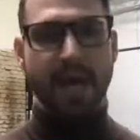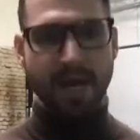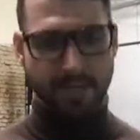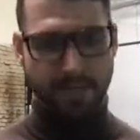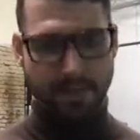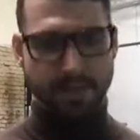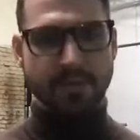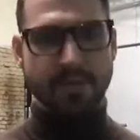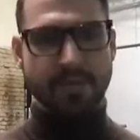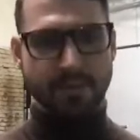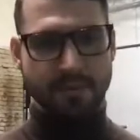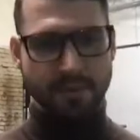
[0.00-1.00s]
And then these
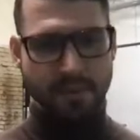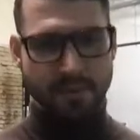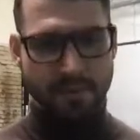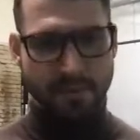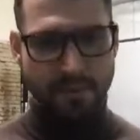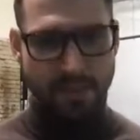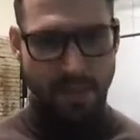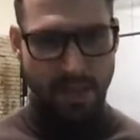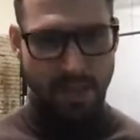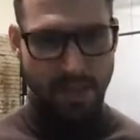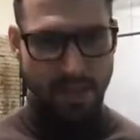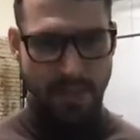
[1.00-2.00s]
small exercises,
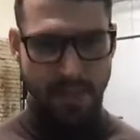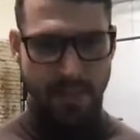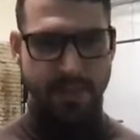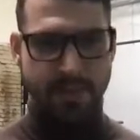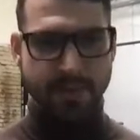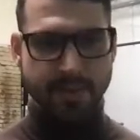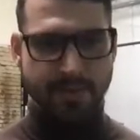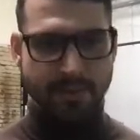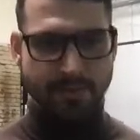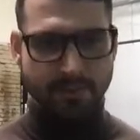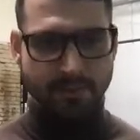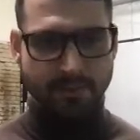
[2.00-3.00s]
like the
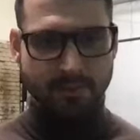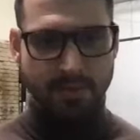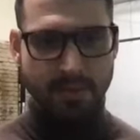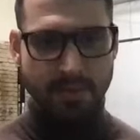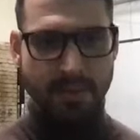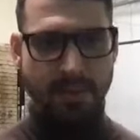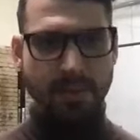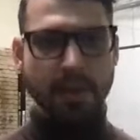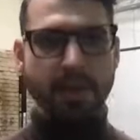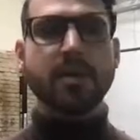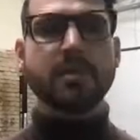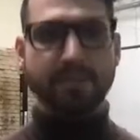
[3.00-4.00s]
reverse butterfly
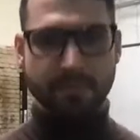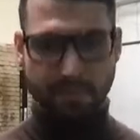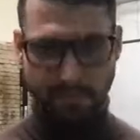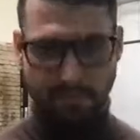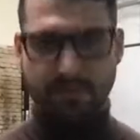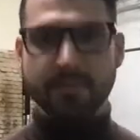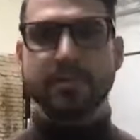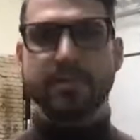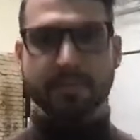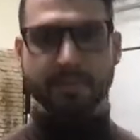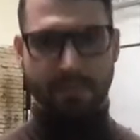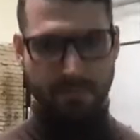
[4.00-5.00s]
or the face pull,
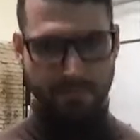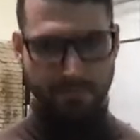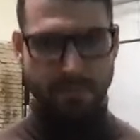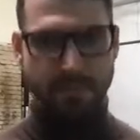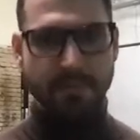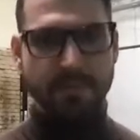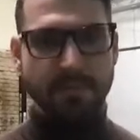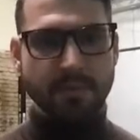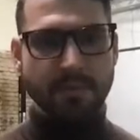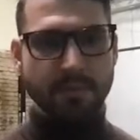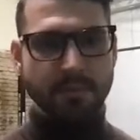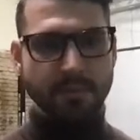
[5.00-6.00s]
they're definitely more
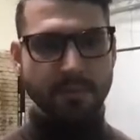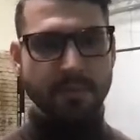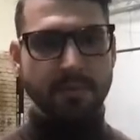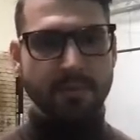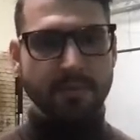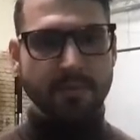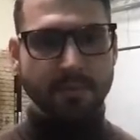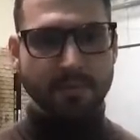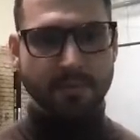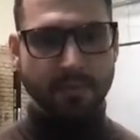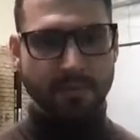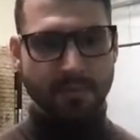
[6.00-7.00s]
geared towards the
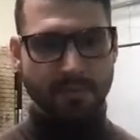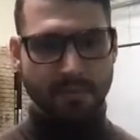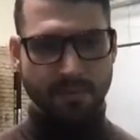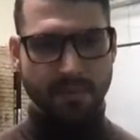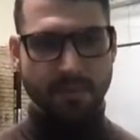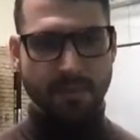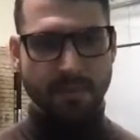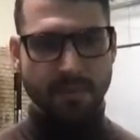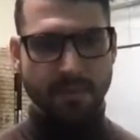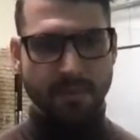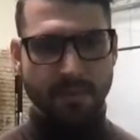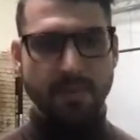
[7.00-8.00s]
metabolic stress,
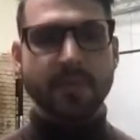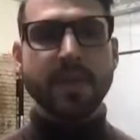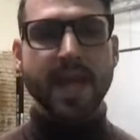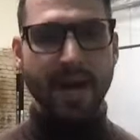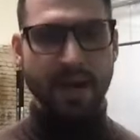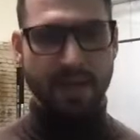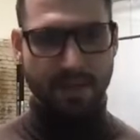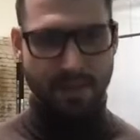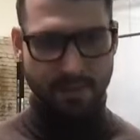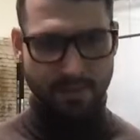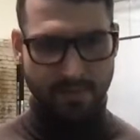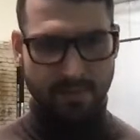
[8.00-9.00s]
going for
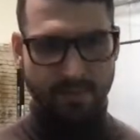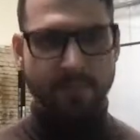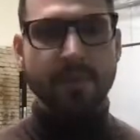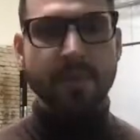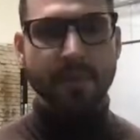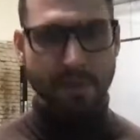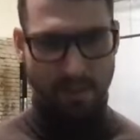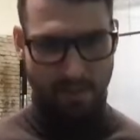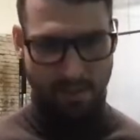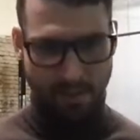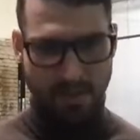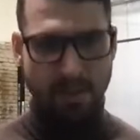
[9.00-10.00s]
less intensity,
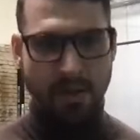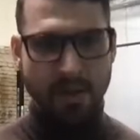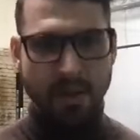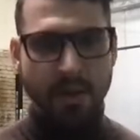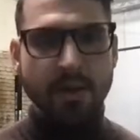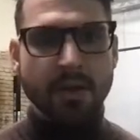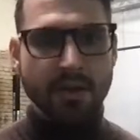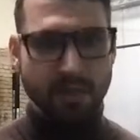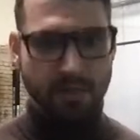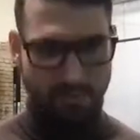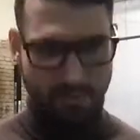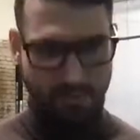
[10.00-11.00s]
more pump,
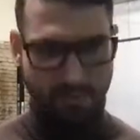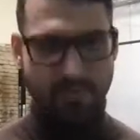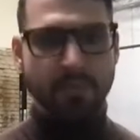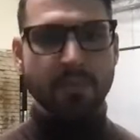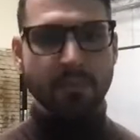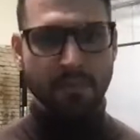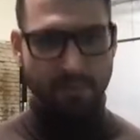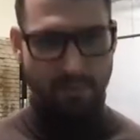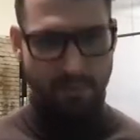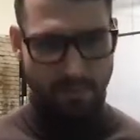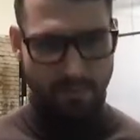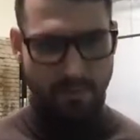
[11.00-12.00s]
and just more
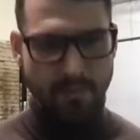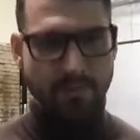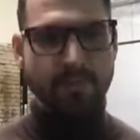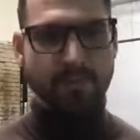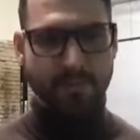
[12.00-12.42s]
repetitions.